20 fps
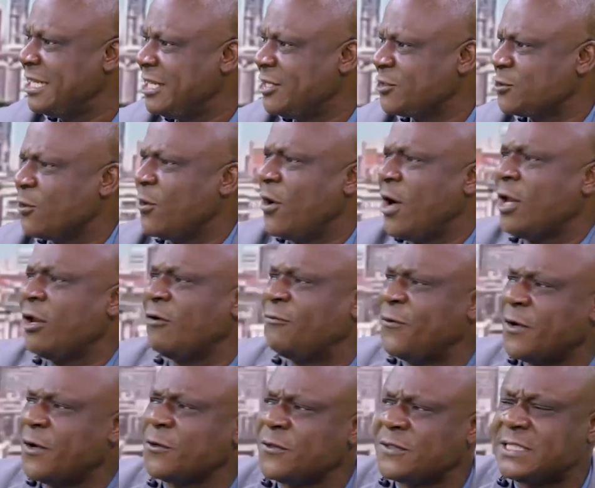So all of
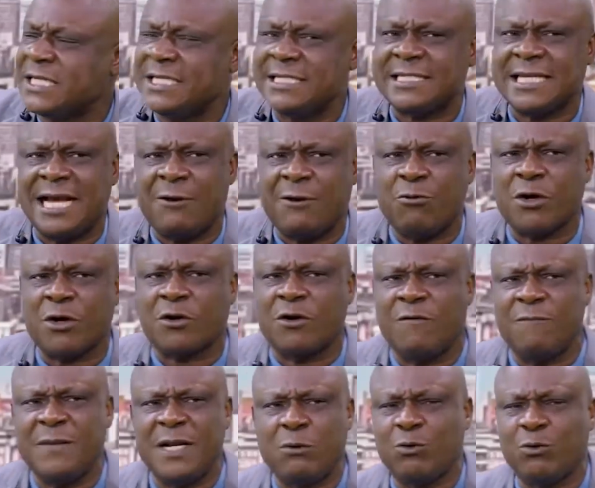all those things are what
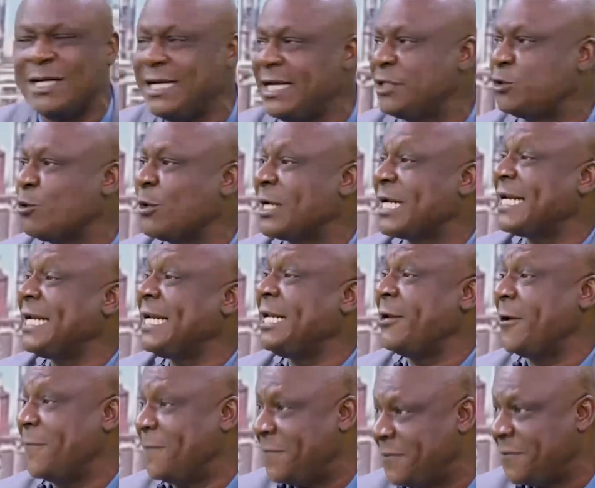government will need to clean
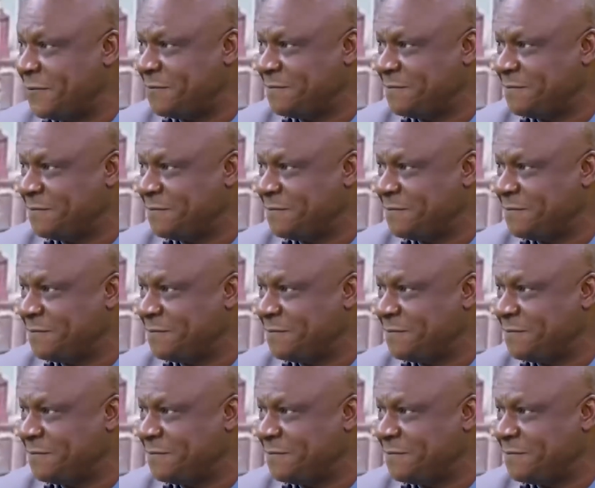up.